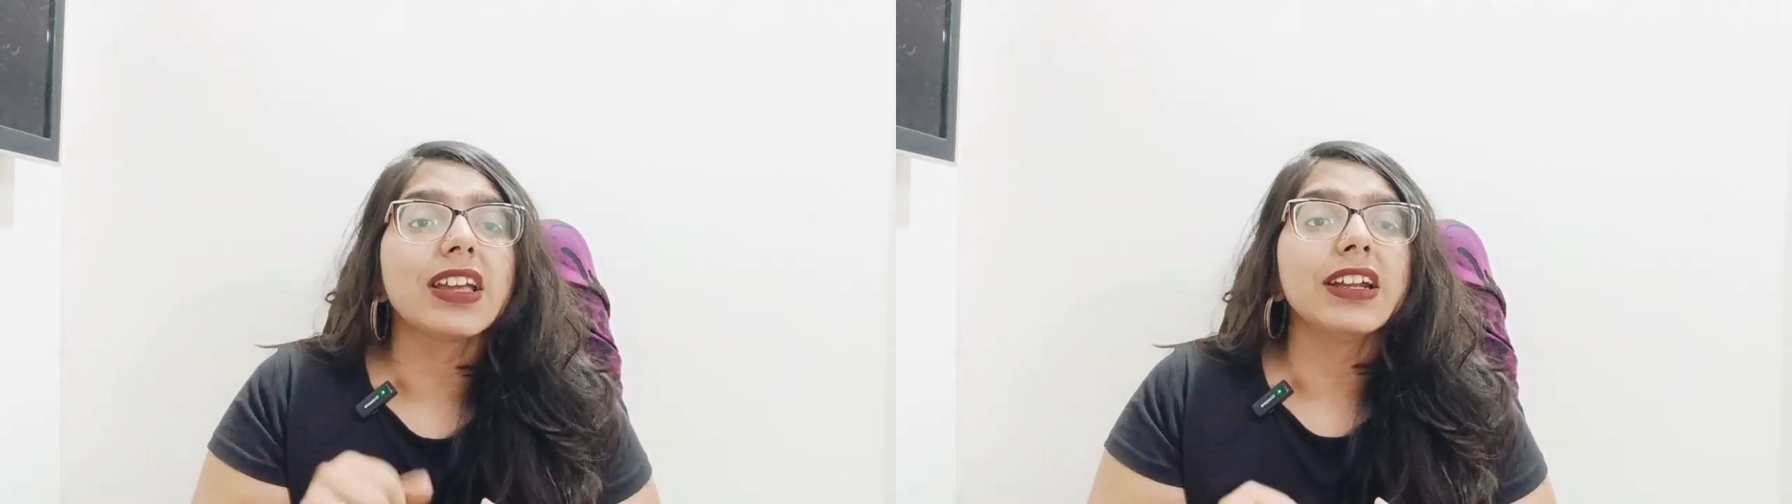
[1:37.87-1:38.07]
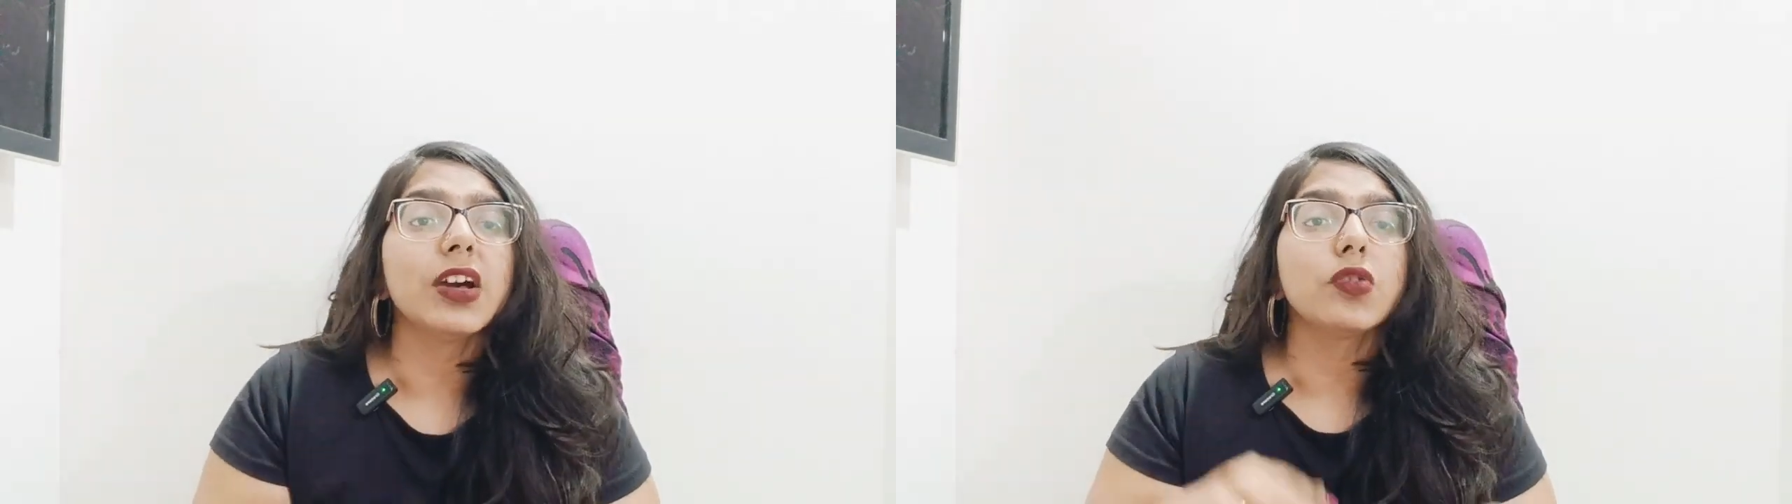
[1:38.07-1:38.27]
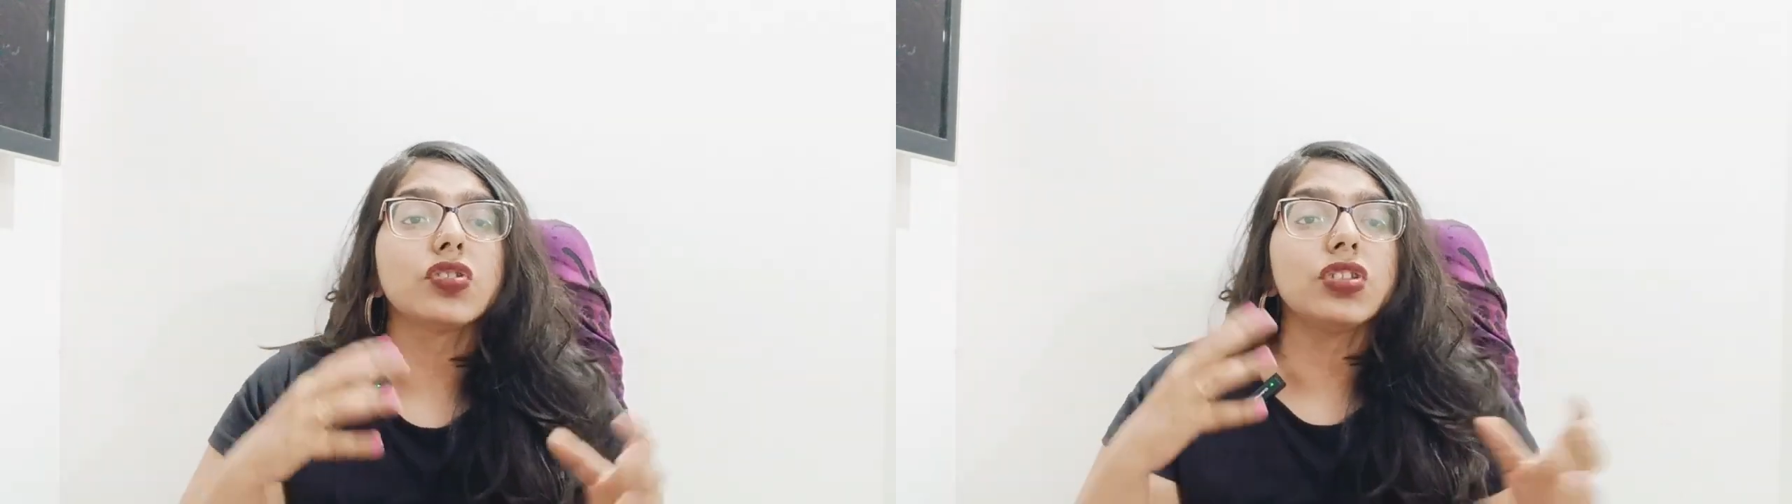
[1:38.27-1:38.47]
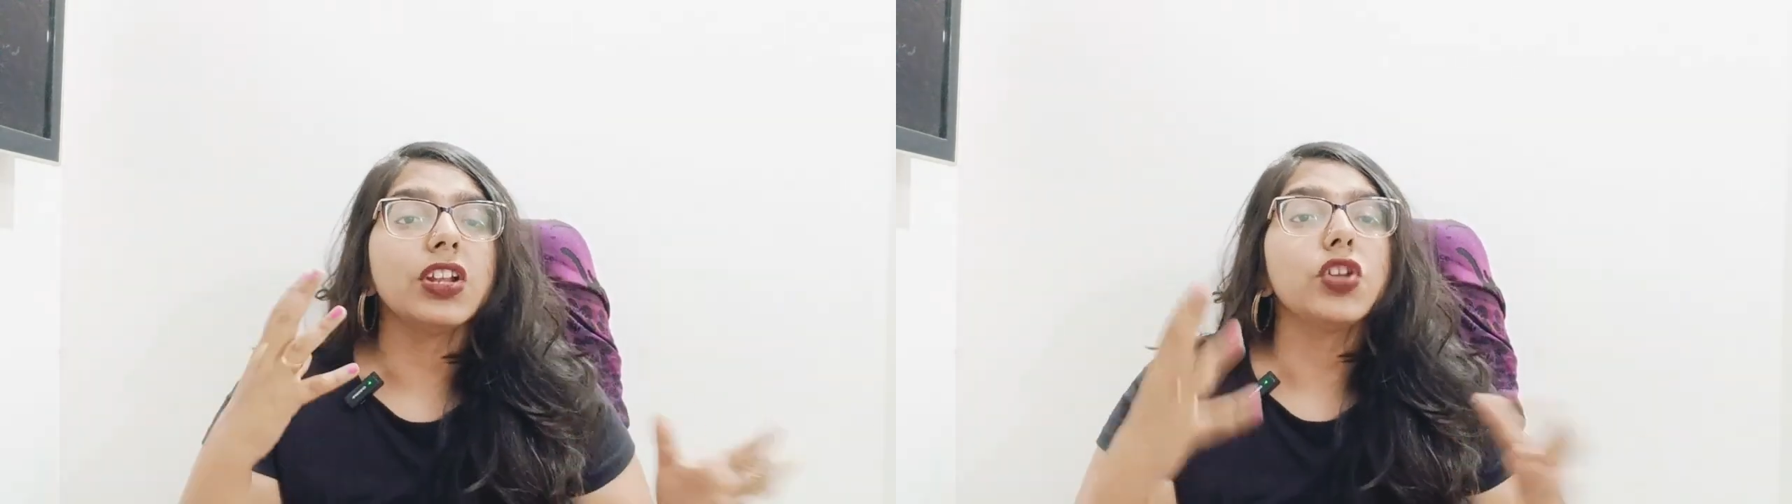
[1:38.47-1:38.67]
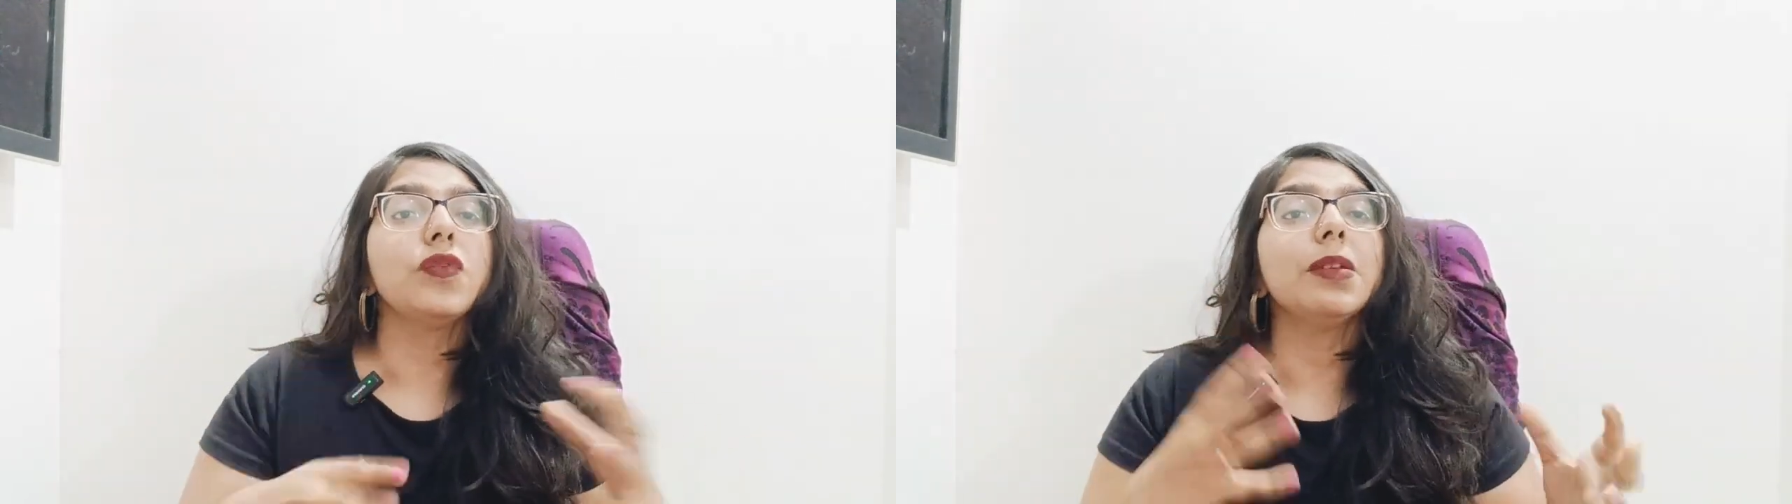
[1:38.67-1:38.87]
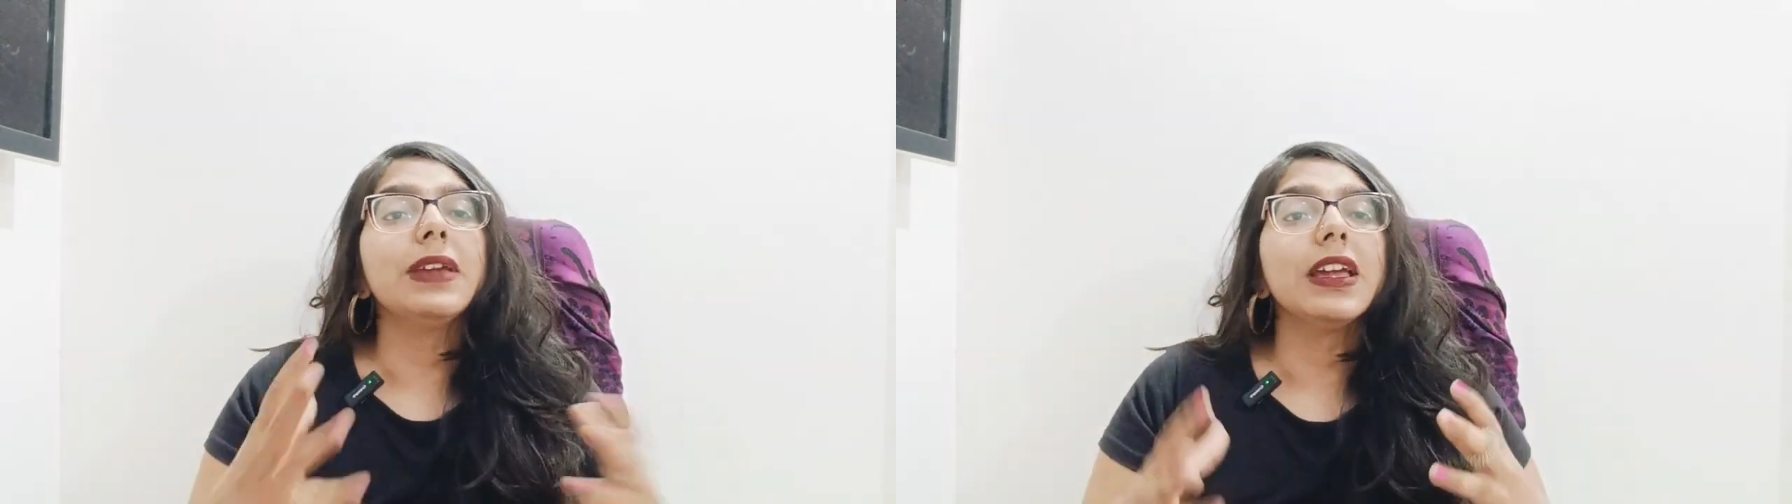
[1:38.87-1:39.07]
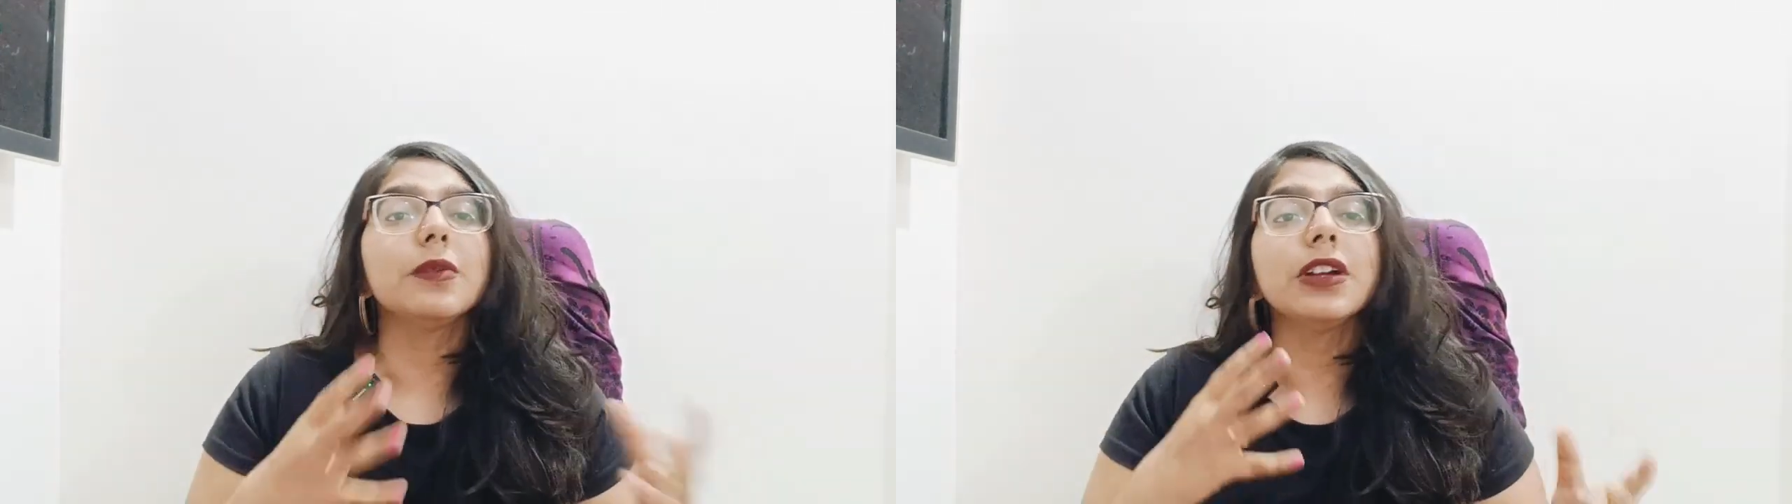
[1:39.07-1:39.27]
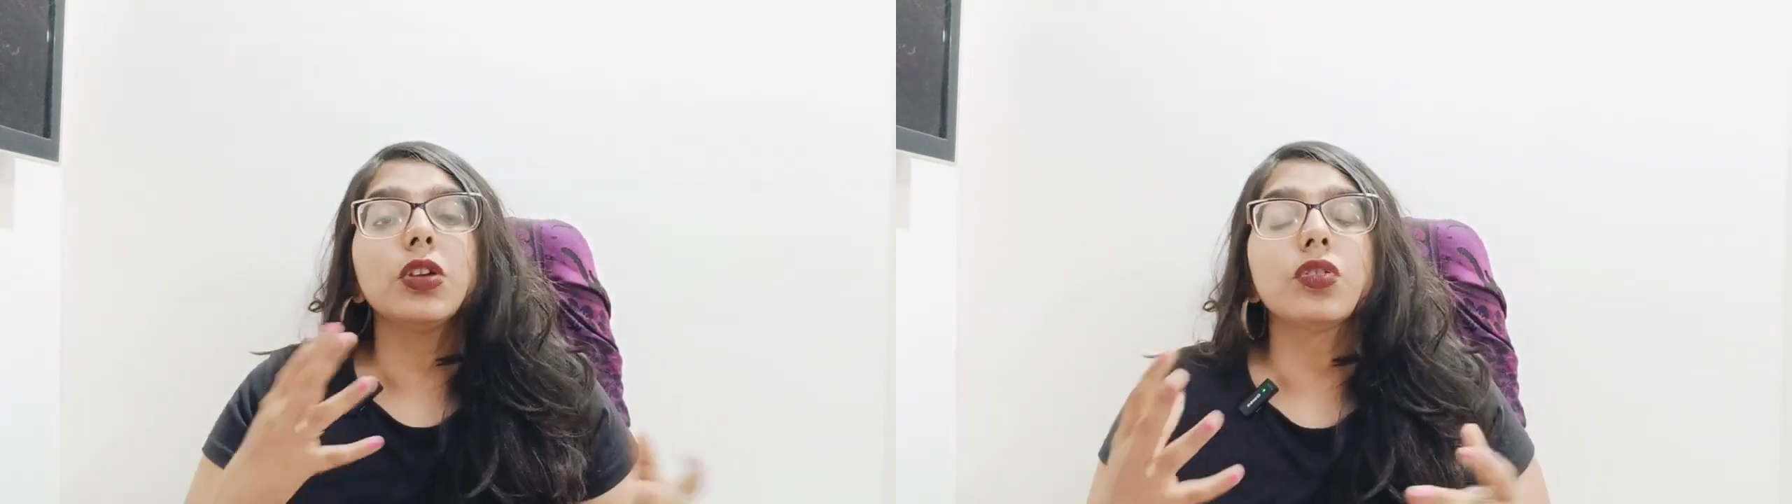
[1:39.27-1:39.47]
it out so that you will be able